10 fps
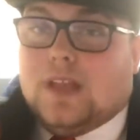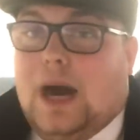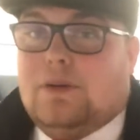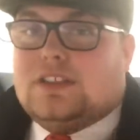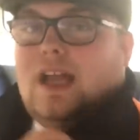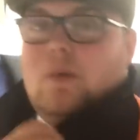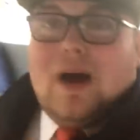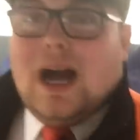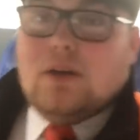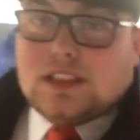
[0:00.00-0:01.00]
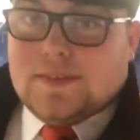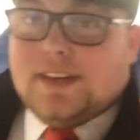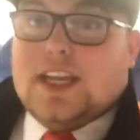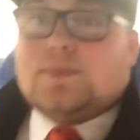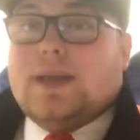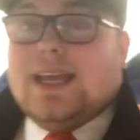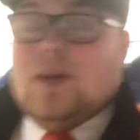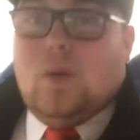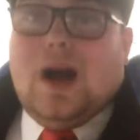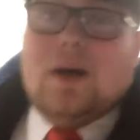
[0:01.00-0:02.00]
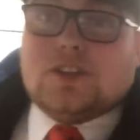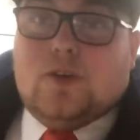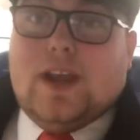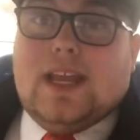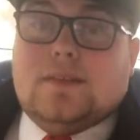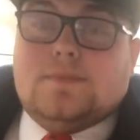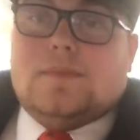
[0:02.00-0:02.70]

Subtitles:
I was like, wow, 7 days pay, wow, that's great.